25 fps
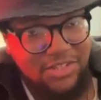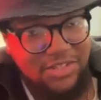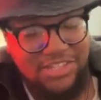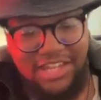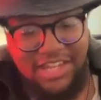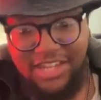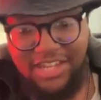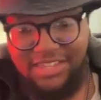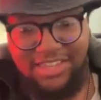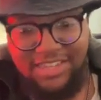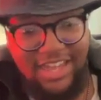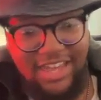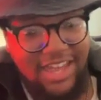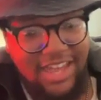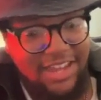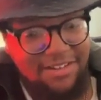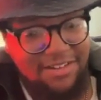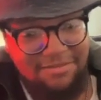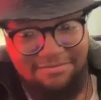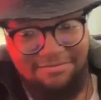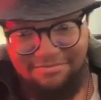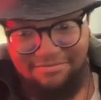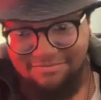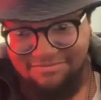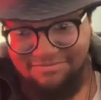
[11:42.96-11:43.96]
take that
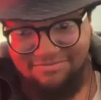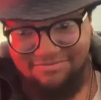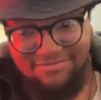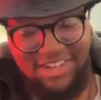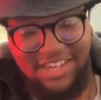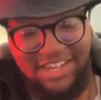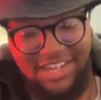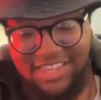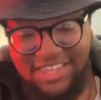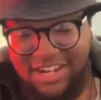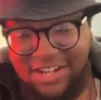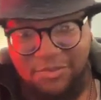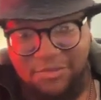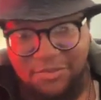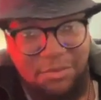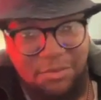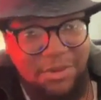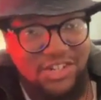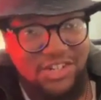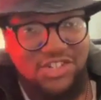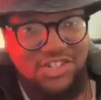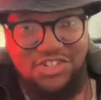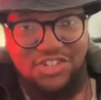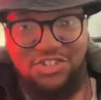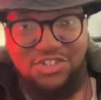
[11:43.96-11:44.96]

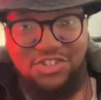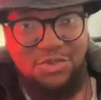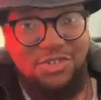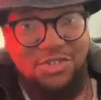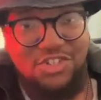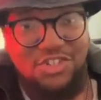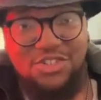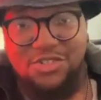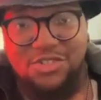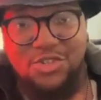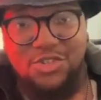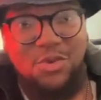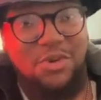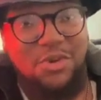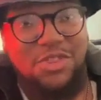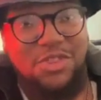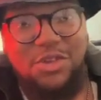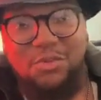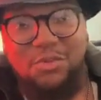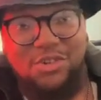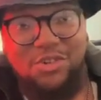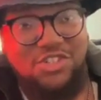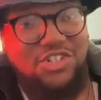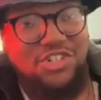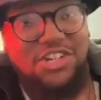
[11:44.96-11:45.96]
information, do with
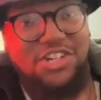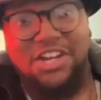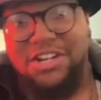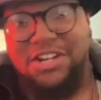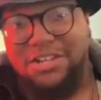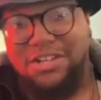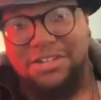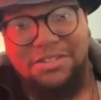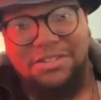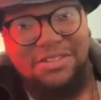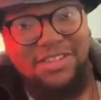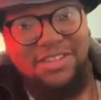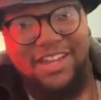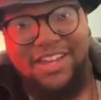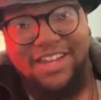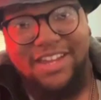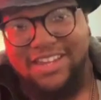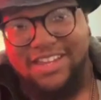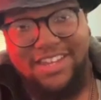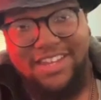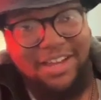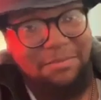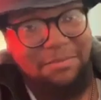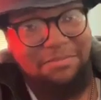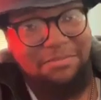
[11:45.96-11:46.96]
it what you're gonna.
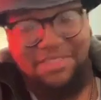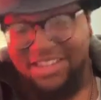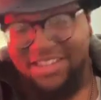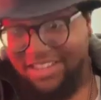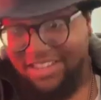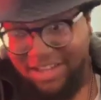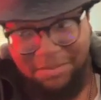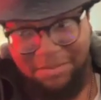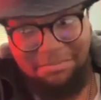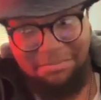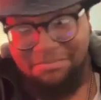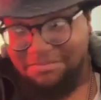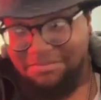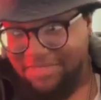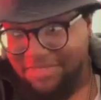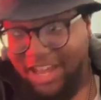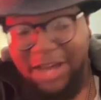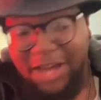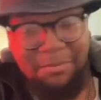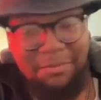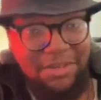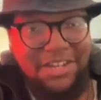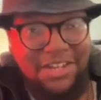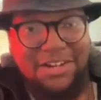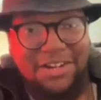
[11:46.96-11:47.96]
Like, I'm
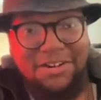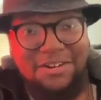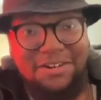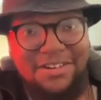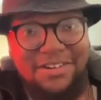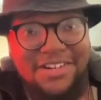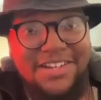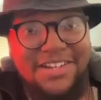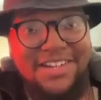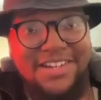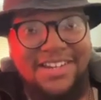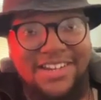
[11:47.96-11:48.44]
here.